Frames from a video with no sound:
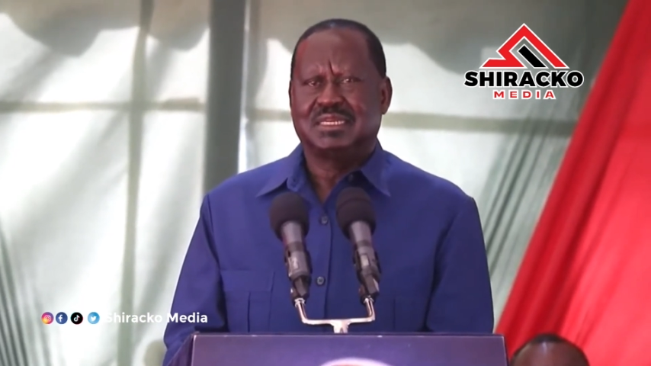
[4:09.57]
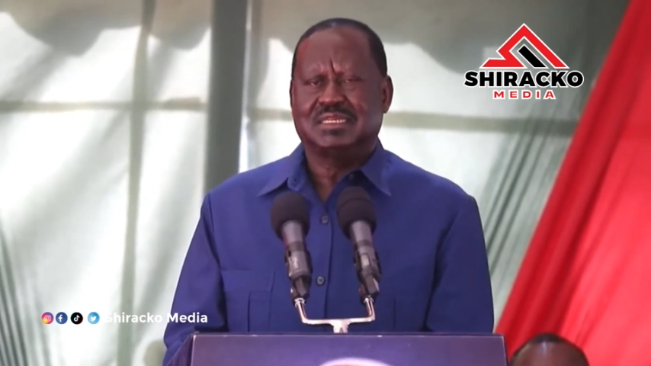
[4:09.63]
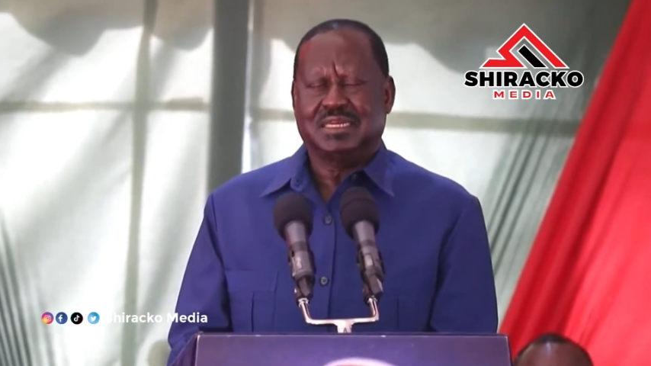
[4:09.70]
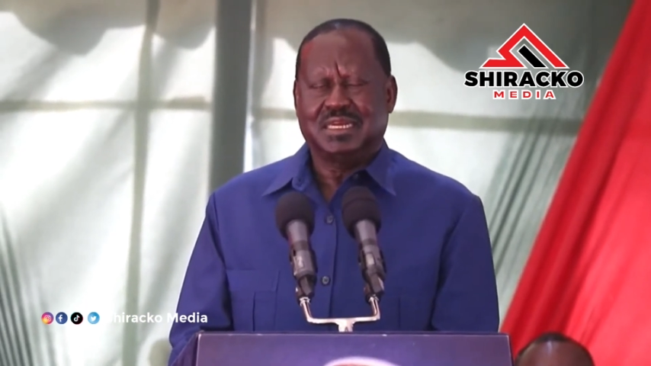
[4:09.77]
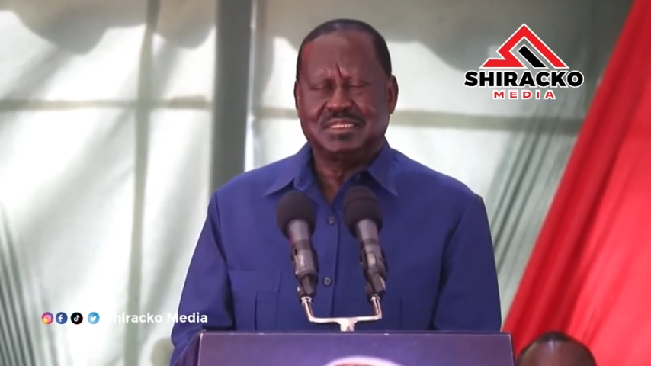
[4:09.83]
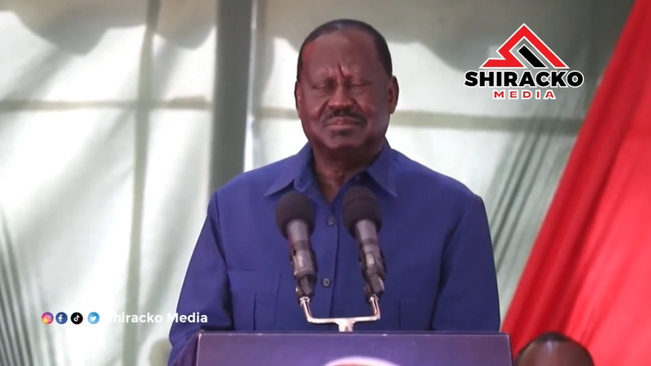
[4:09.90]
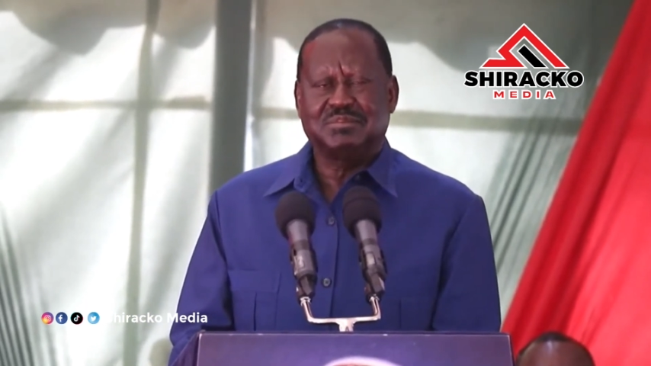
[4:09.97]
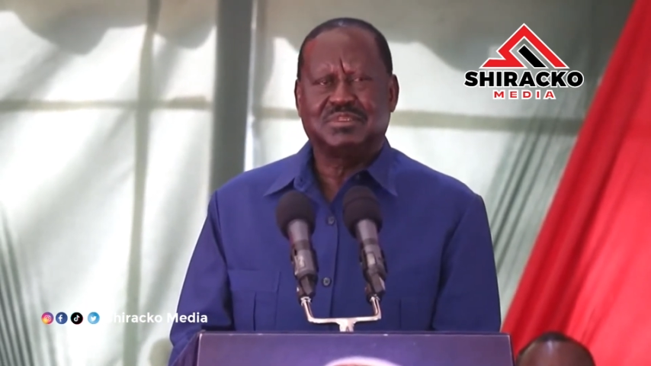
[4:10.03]

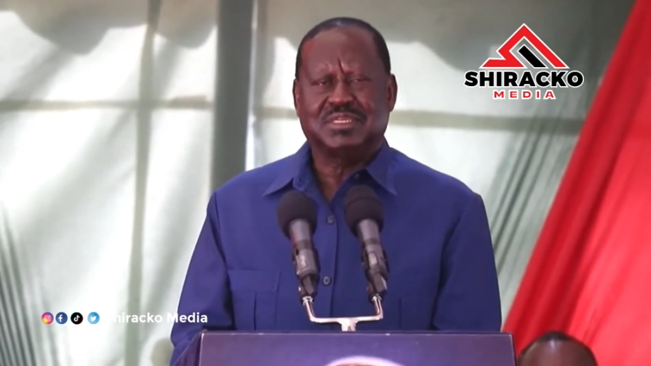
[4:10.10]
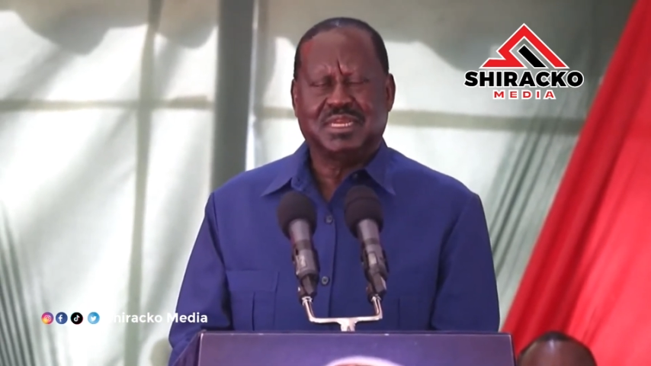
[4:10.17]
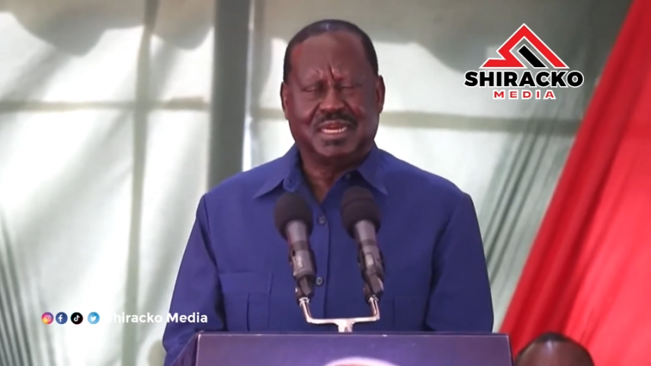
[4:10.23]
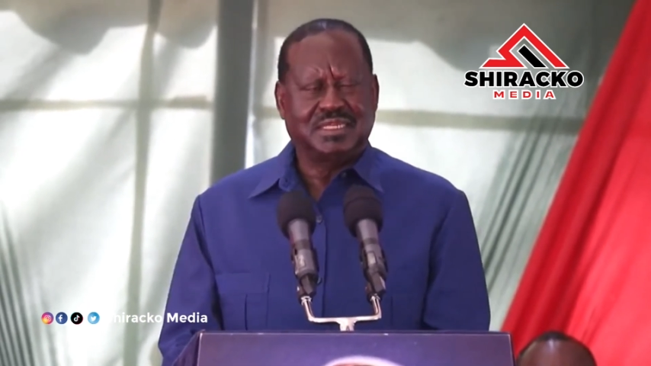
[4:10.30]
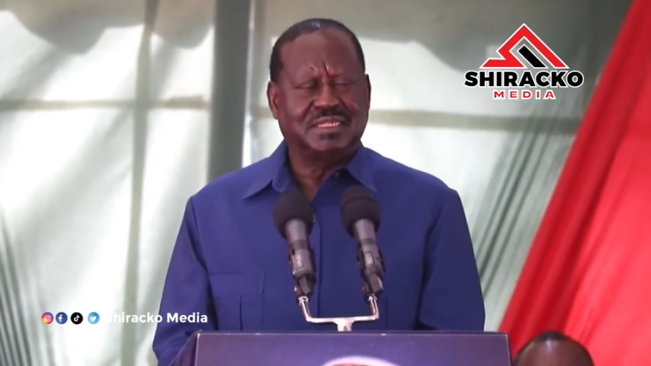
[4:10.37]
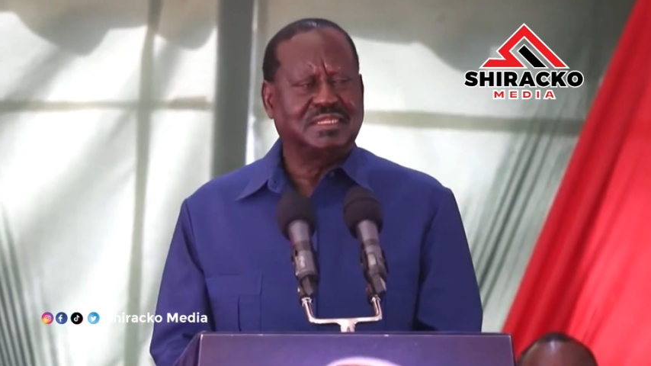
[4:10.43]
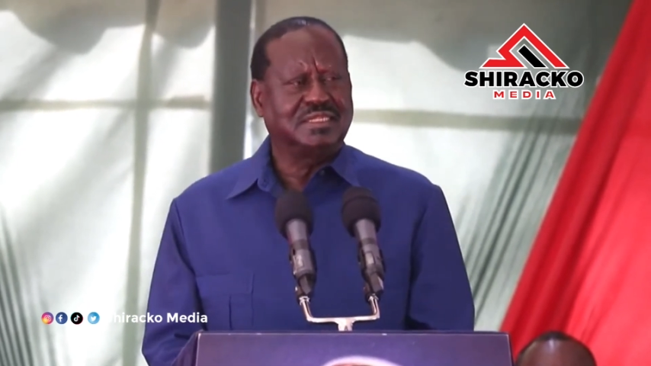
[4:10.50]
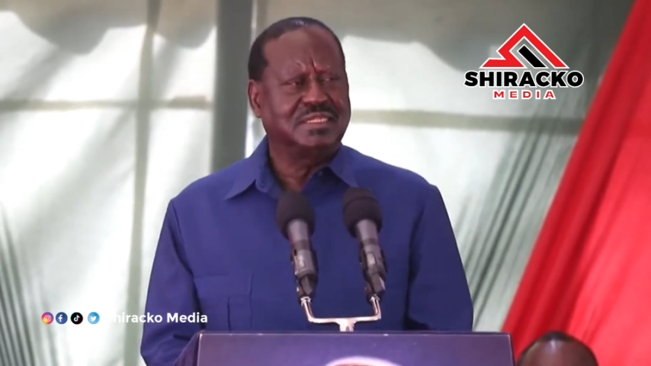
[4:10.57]
Kazi
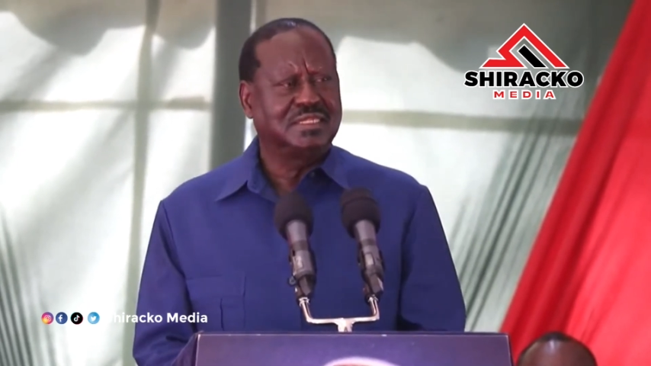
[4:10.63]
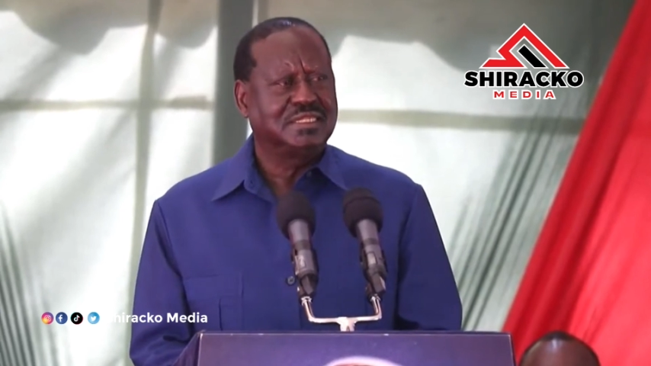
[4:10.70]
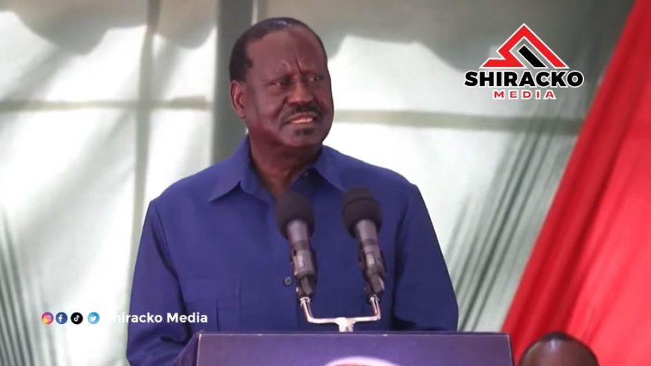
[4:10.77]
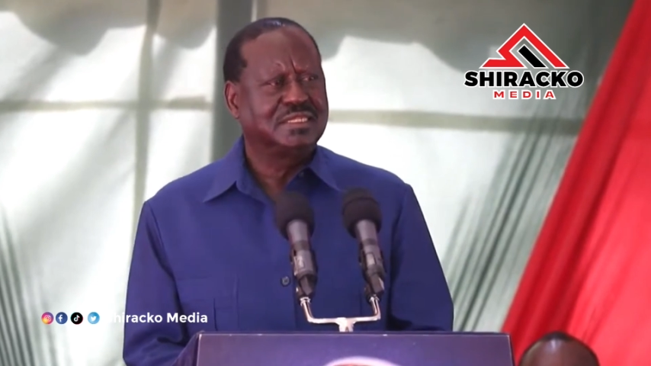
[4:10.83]
Mtaani